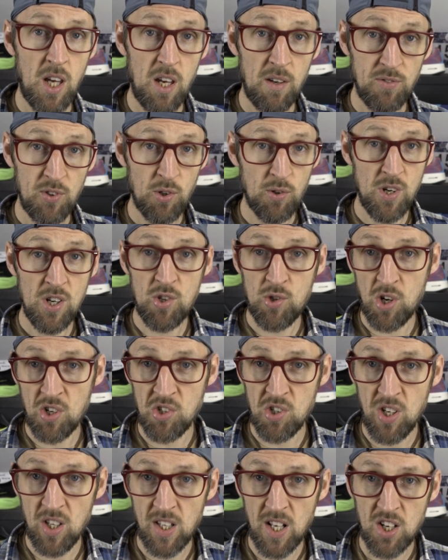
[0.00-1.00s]
if you're
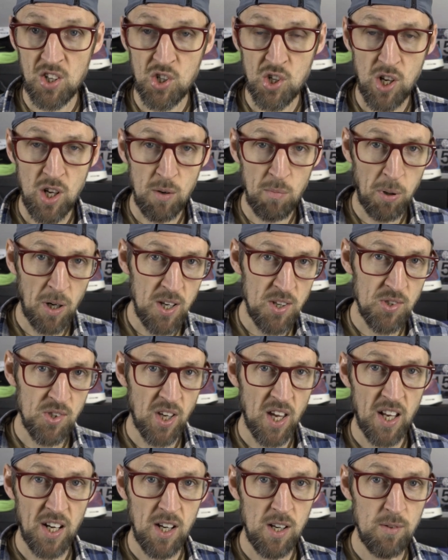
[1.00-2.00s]
interested in that shoe, please
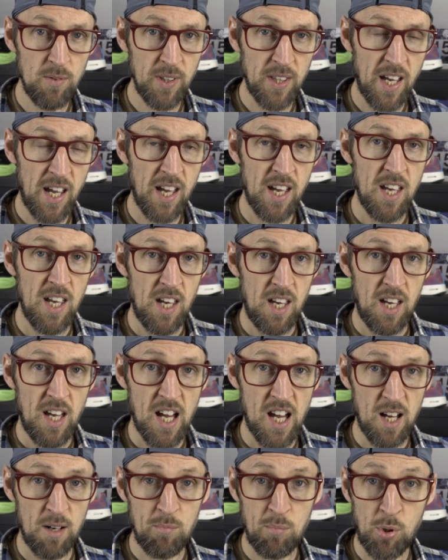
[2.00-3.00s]
get over there
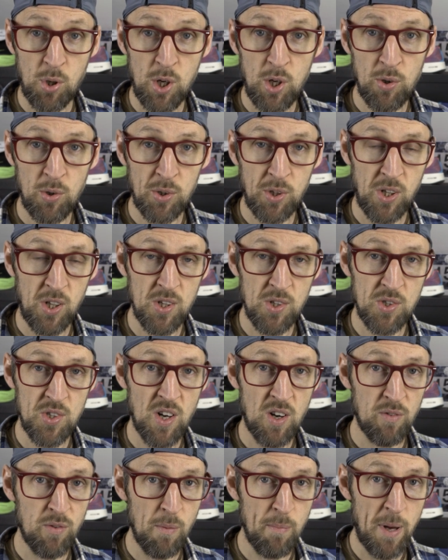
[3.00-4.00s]
and pre-order
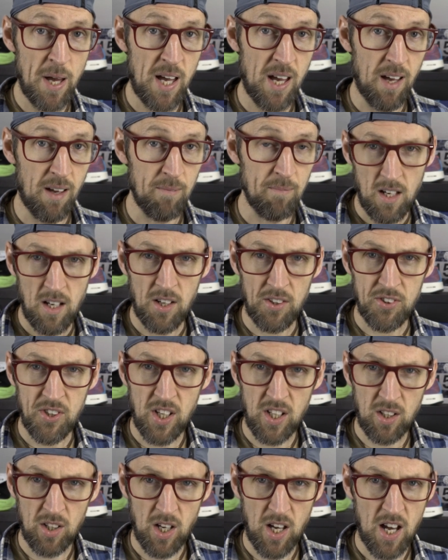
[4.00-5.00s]
yourself a pair. I
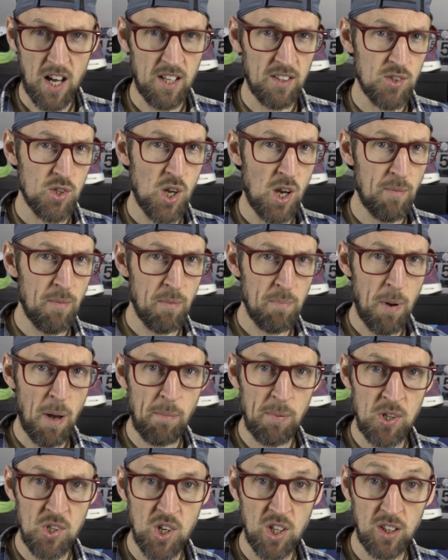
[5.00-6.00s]
think at time of
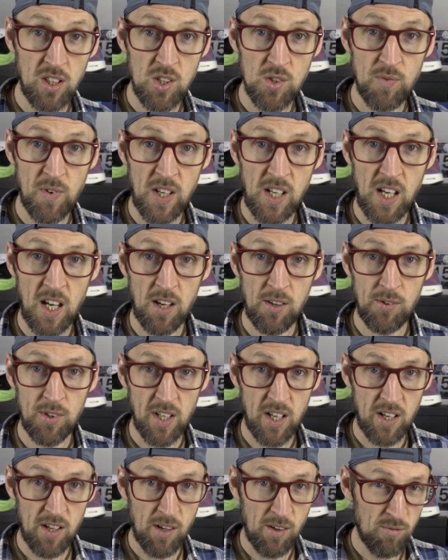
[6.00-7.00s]
publishing this video,
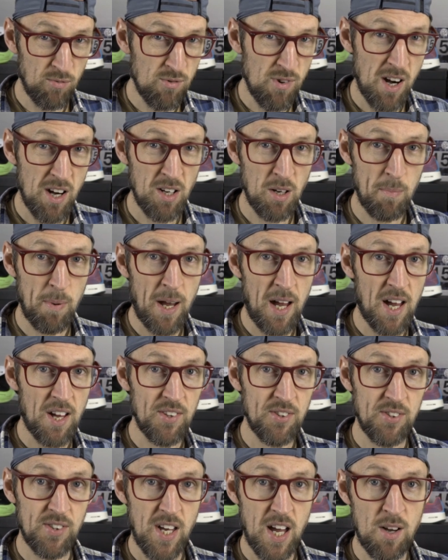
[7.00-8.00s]
there are around about
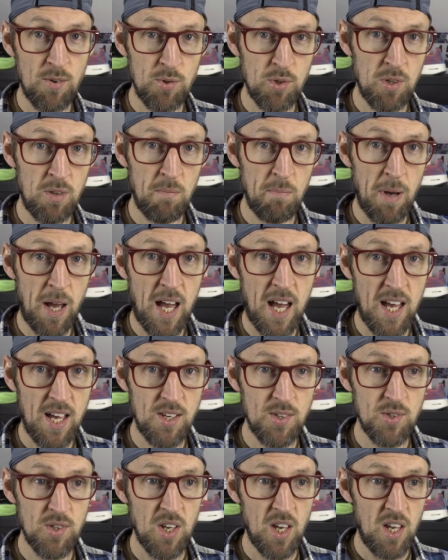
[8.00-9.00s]
a thousand
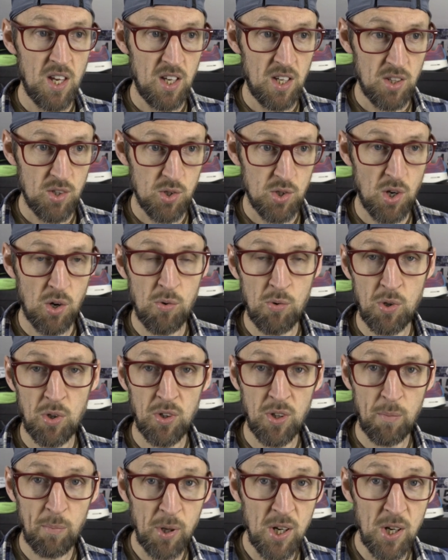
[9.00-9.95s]
pairs sold on the